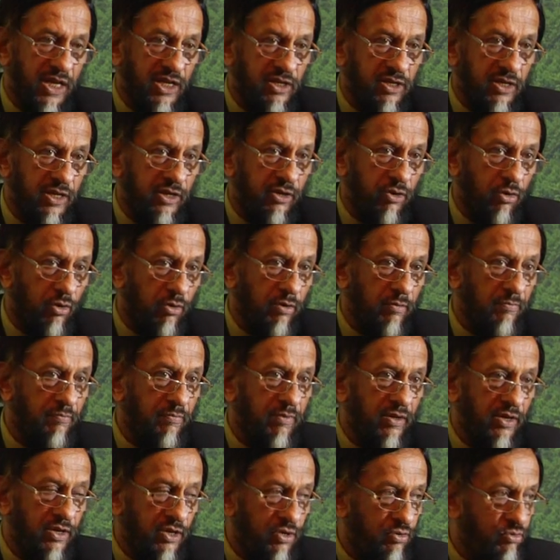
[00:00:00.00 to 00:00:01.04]
place in
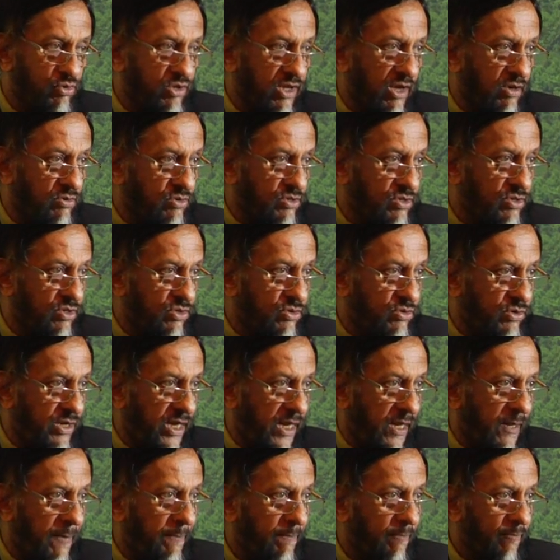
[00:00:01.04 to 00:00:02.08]
Europe in
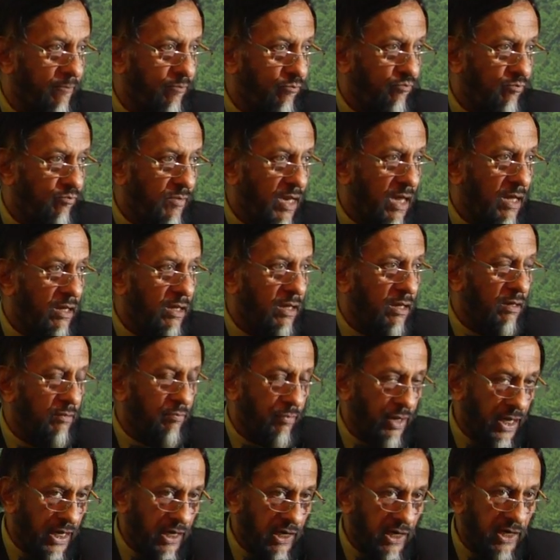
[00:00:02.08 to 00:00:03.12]
2003,
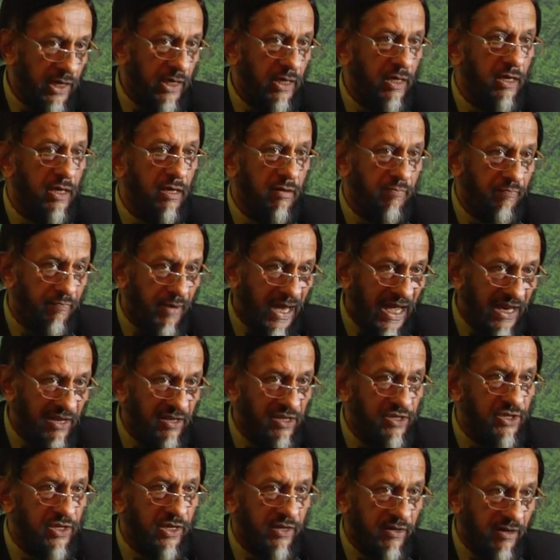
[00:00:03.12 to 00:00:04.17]
mainly in
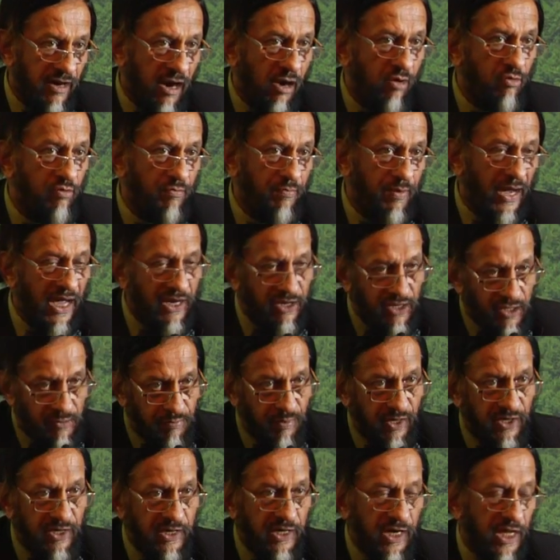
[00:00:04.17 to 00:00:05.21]
Paris and around Paris,
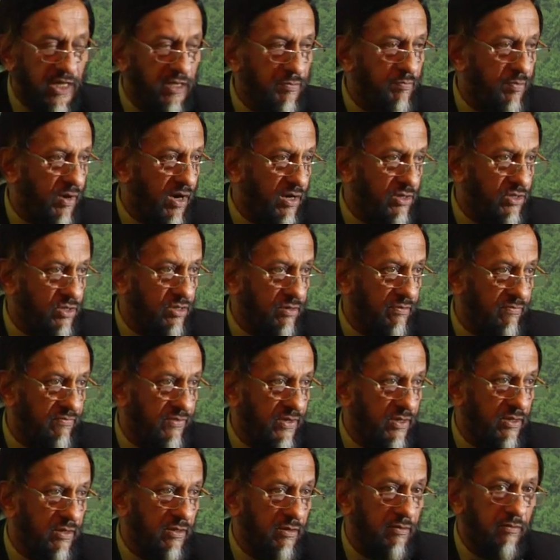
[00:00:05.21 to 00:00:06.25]
but in other parts of
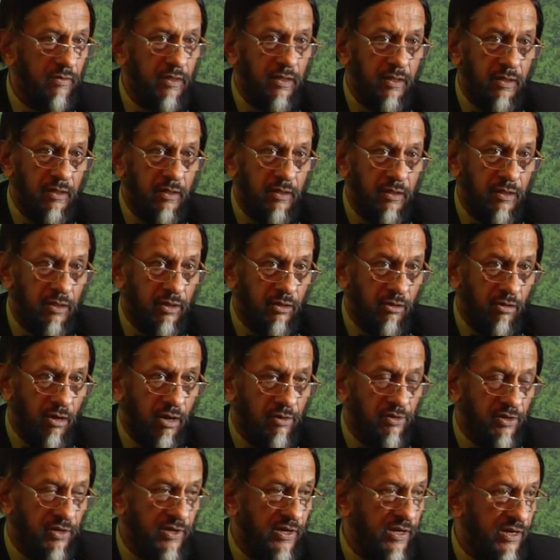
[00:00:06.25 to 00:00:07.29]
the
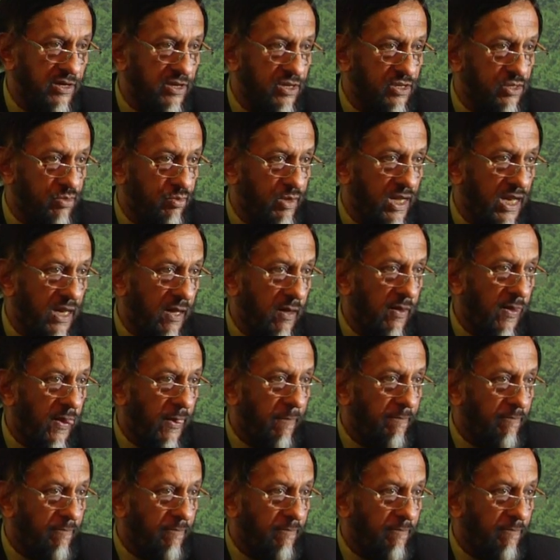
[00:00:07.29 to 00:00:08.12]
continent as well,